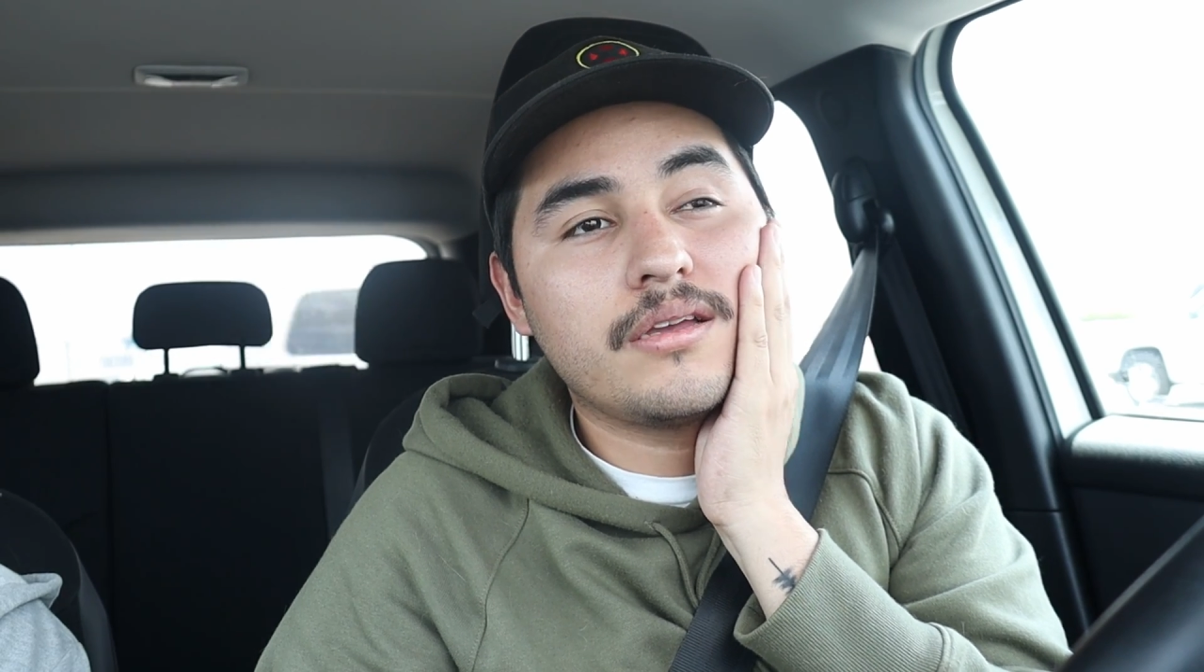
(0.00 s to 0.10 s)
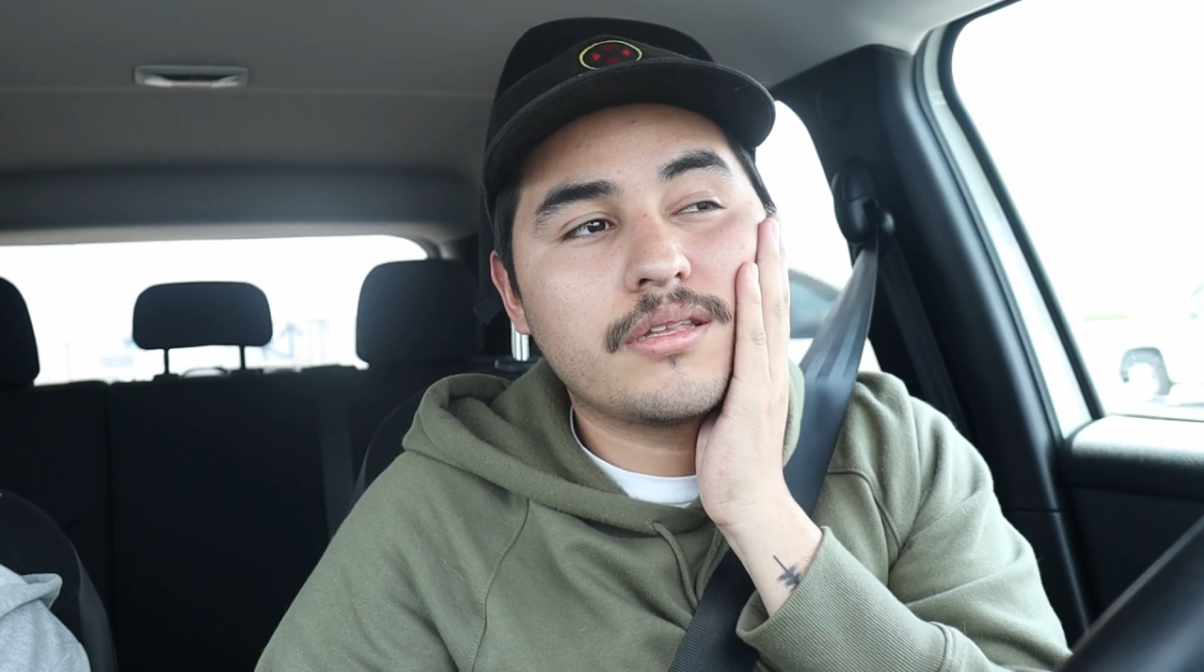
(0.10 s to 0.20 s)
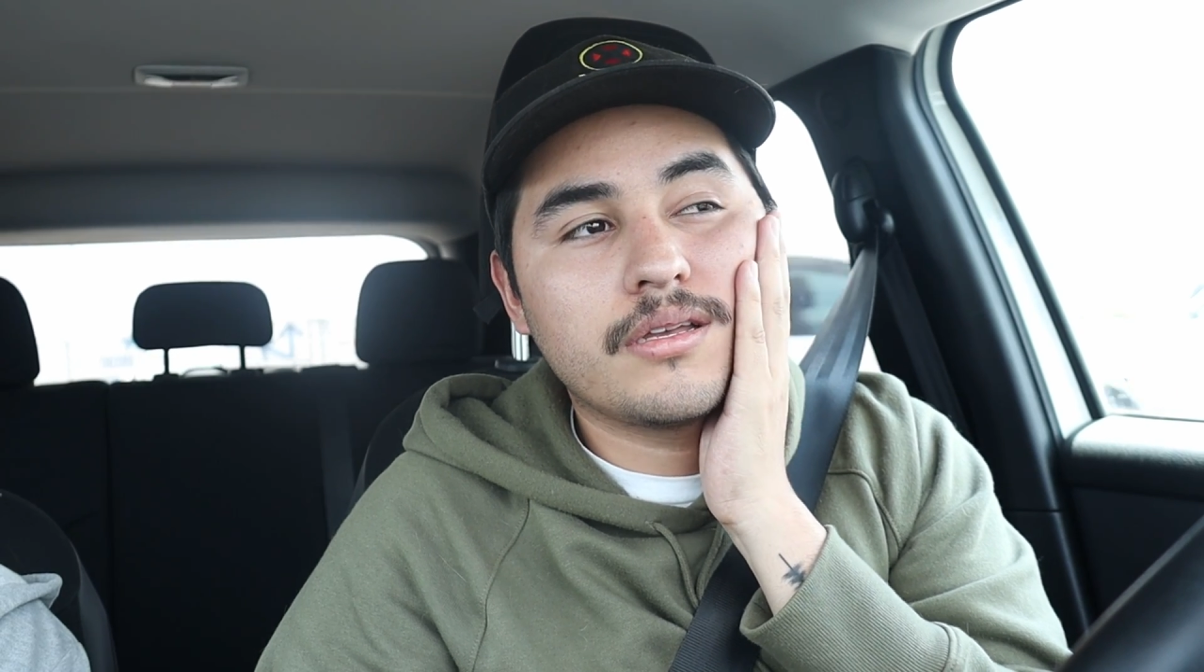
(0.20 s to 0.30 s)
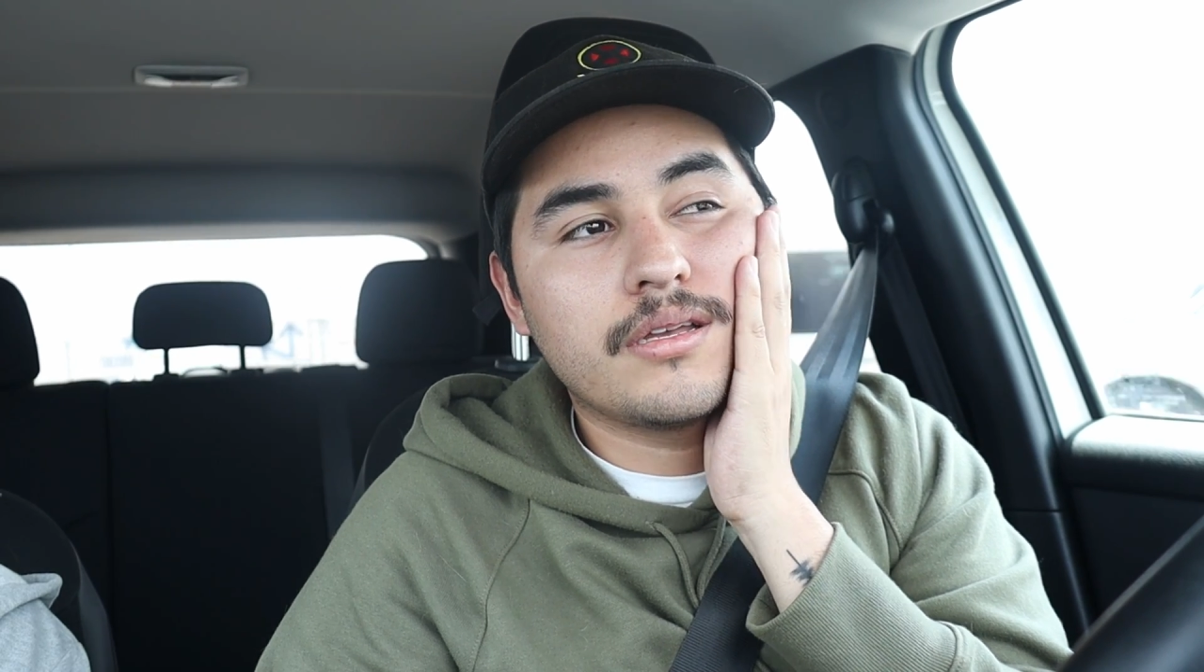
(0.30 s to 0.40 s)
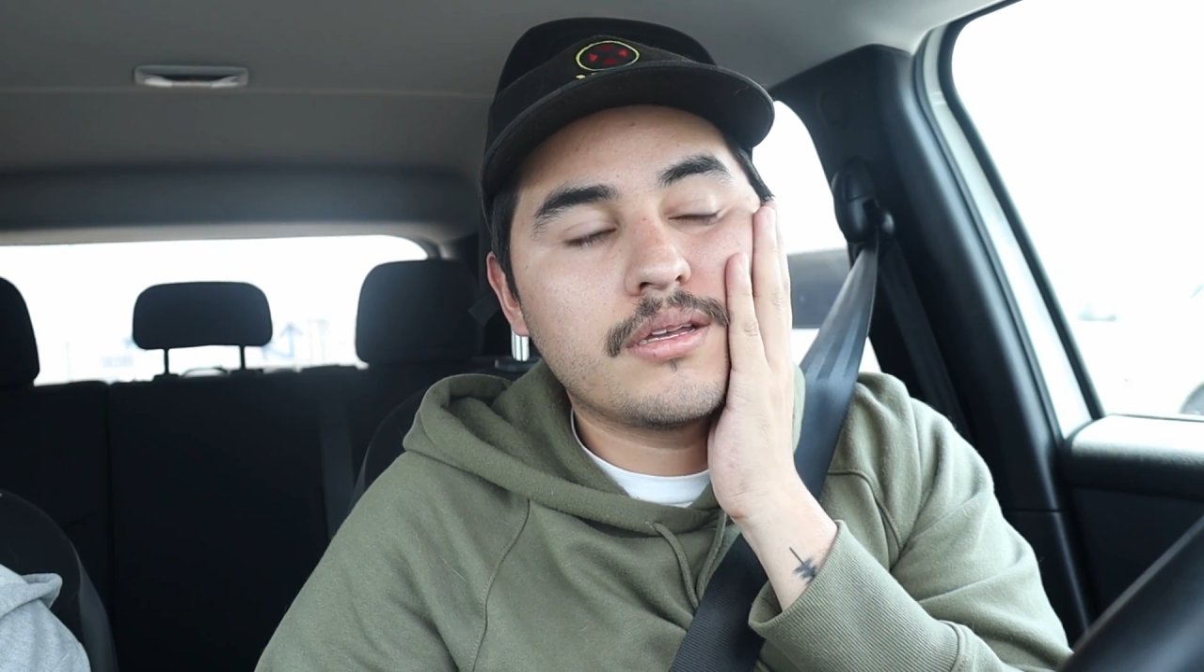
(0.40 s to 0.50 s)

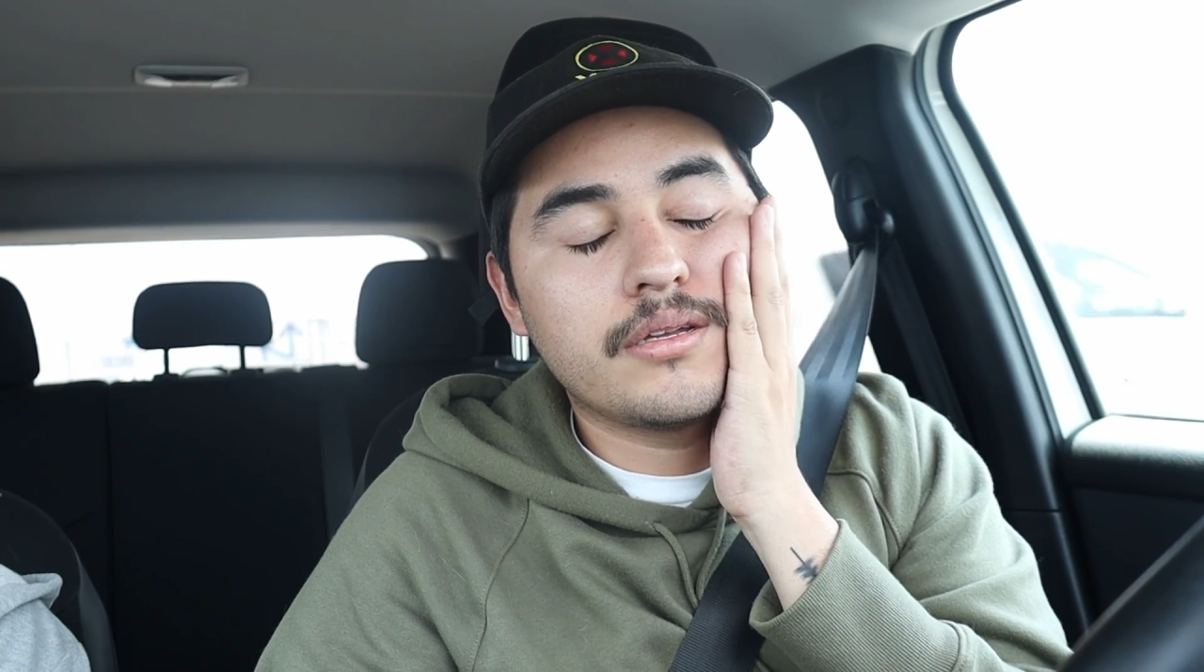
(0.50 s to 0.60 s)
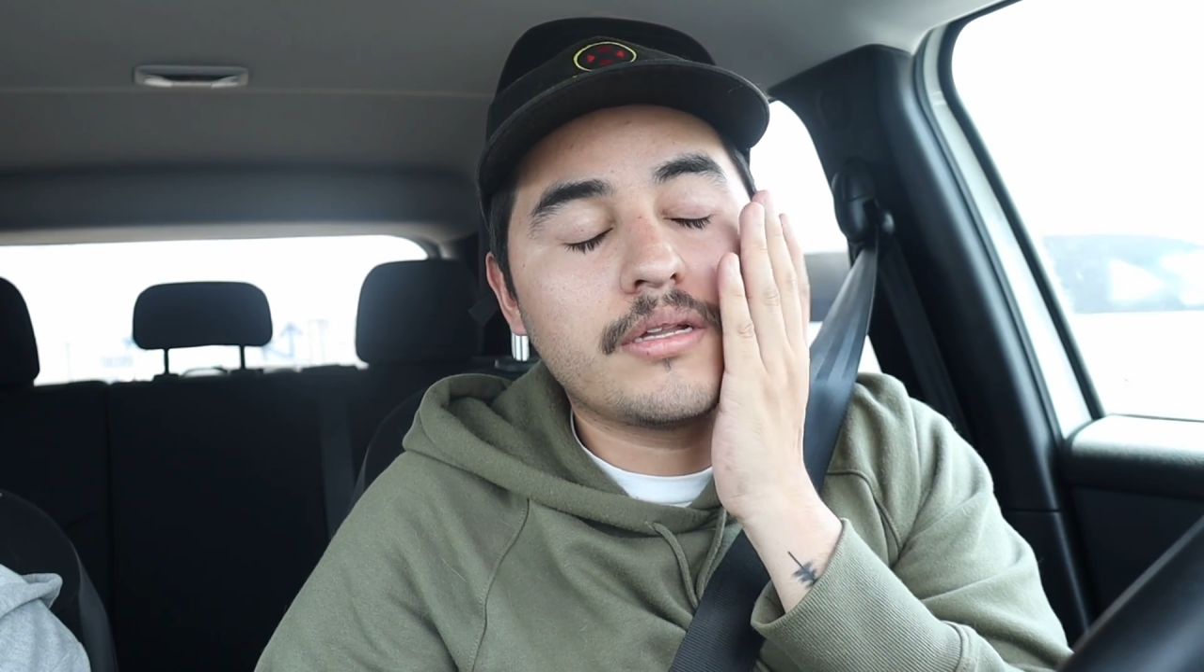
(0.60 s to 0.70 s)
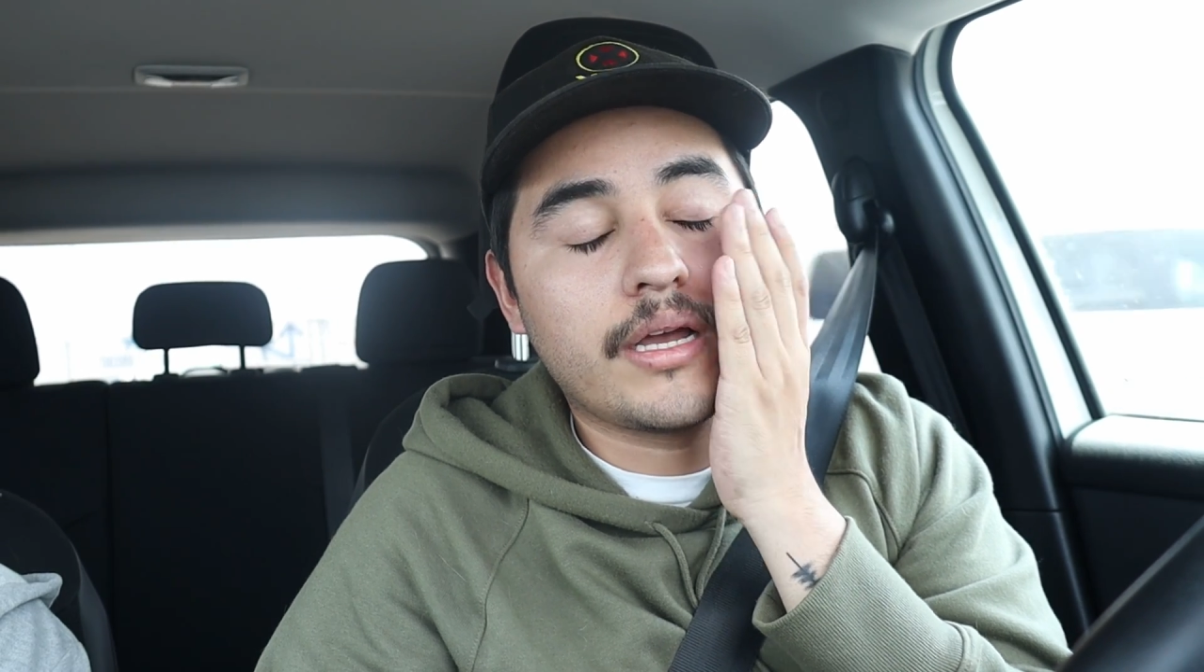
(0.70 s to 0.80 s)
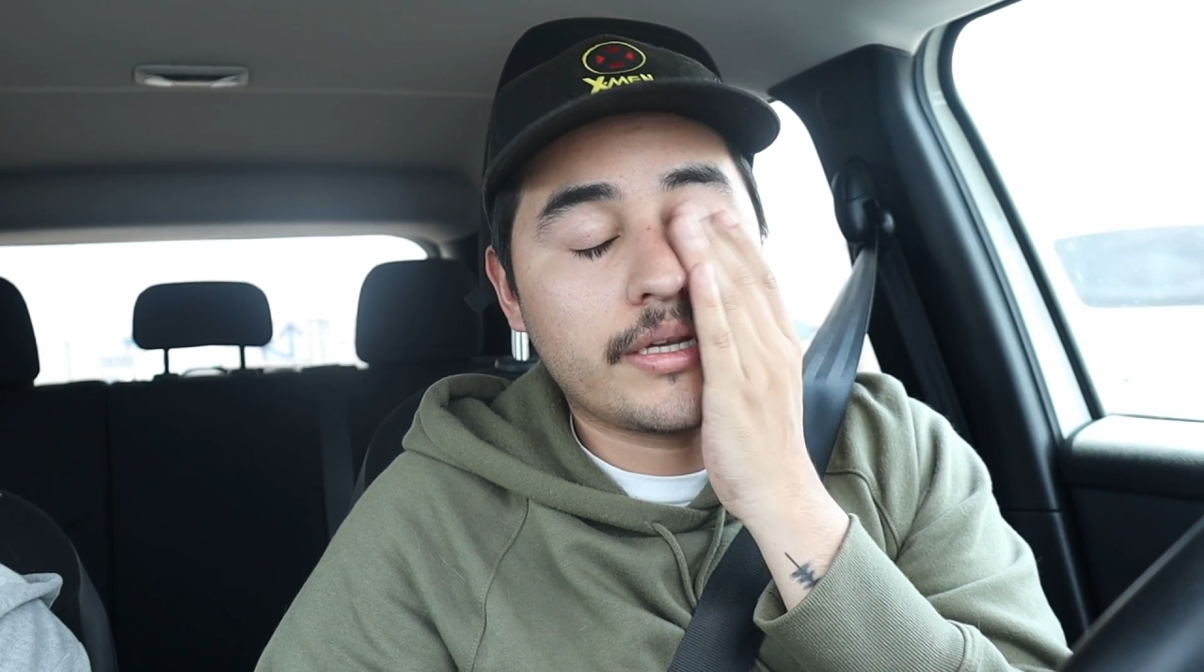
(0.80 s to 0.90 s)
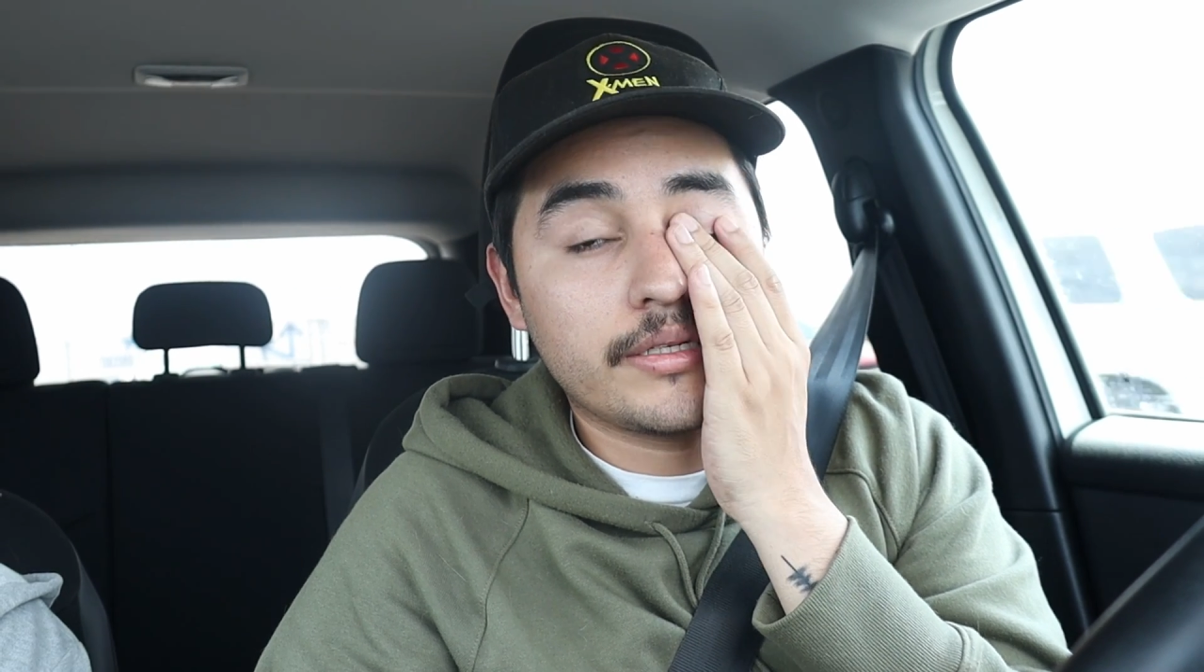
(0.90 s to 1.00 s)

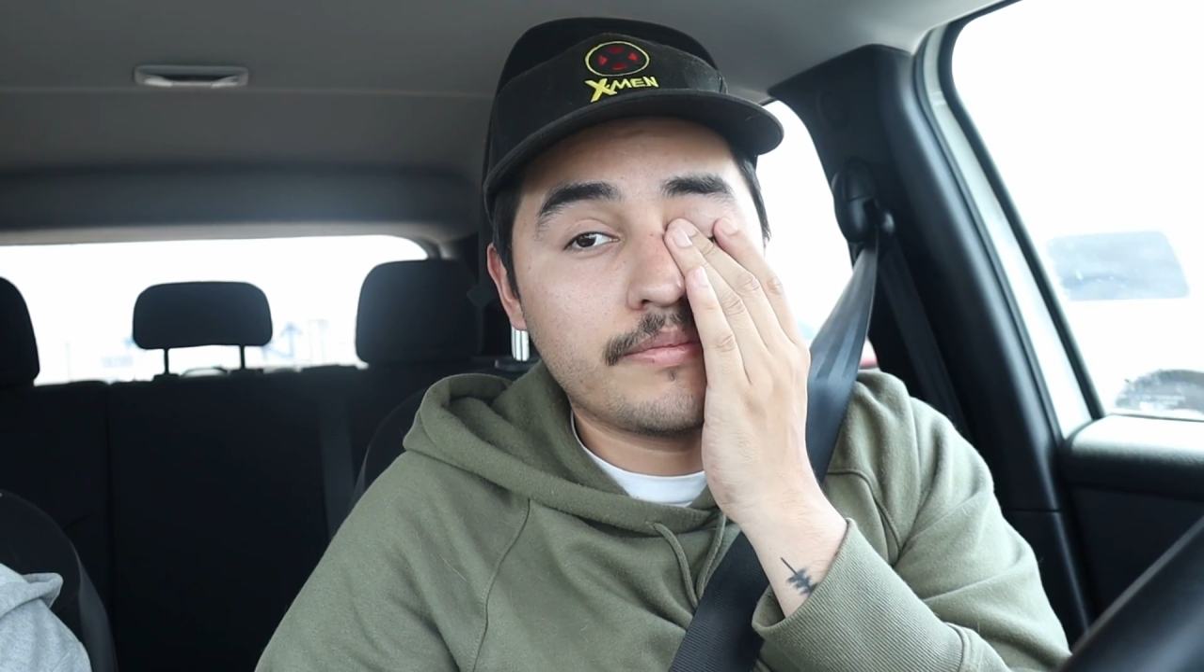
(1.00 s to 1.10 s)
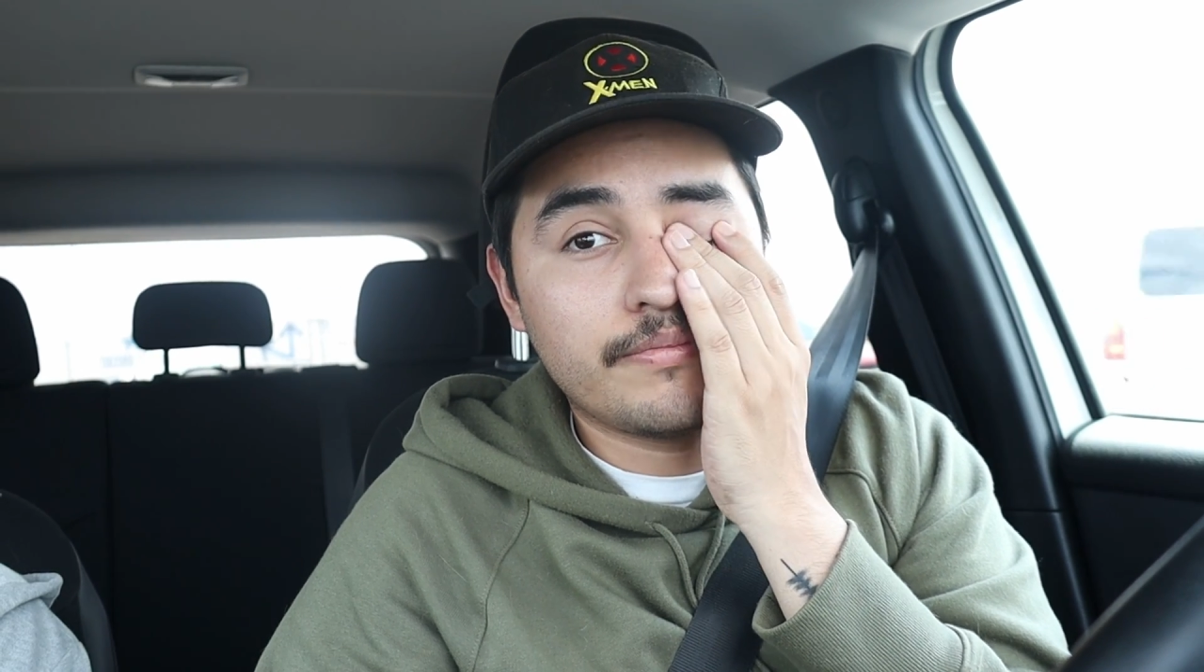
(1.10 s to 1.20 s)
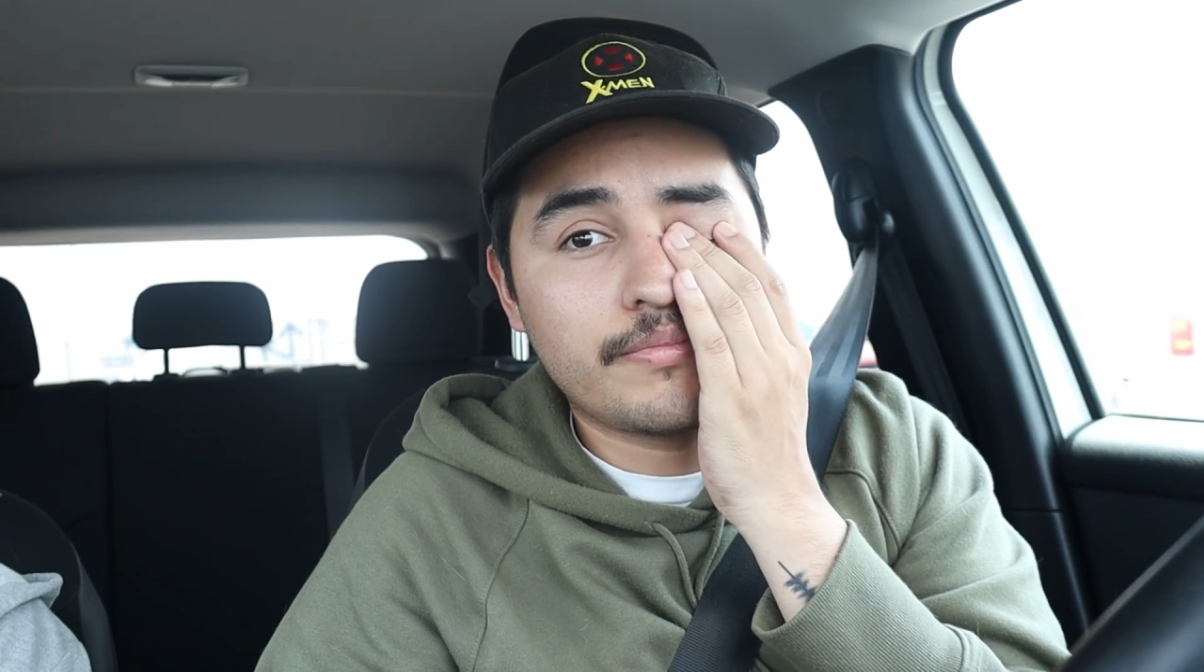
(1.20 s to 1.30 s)
then I could